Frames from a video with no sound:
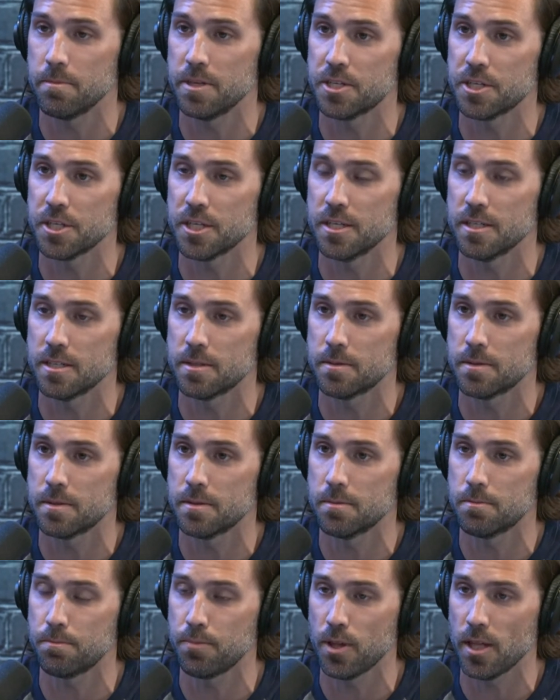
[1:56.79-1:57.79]
Michigan's
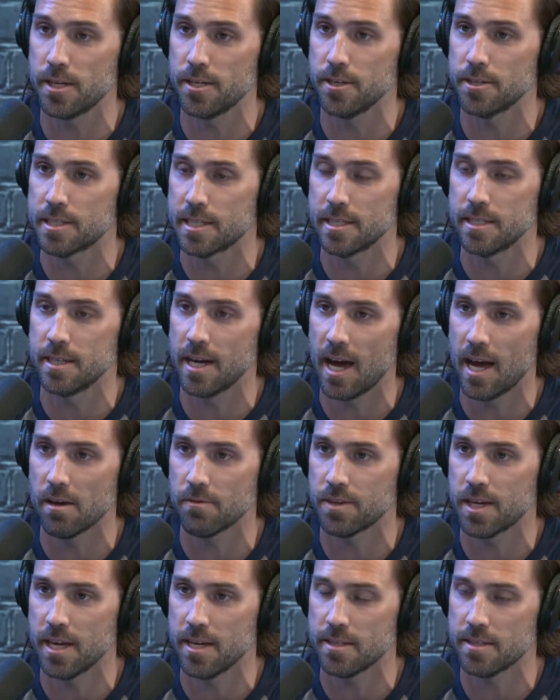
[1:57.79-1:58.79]
players did not
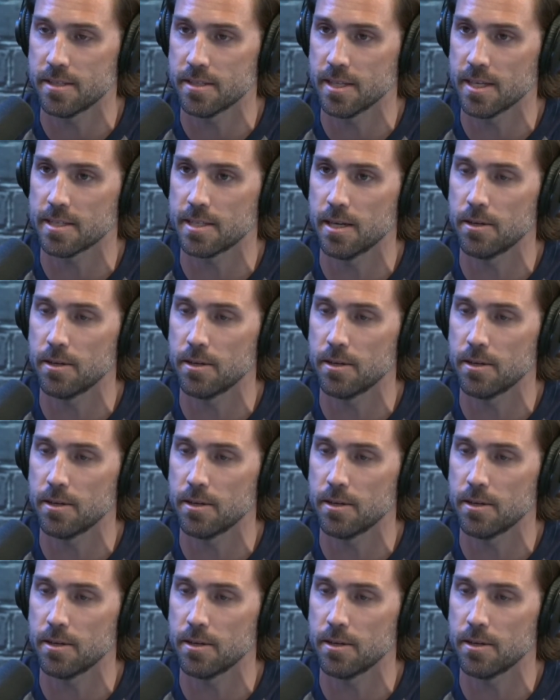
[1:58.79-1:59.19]
have cases. Like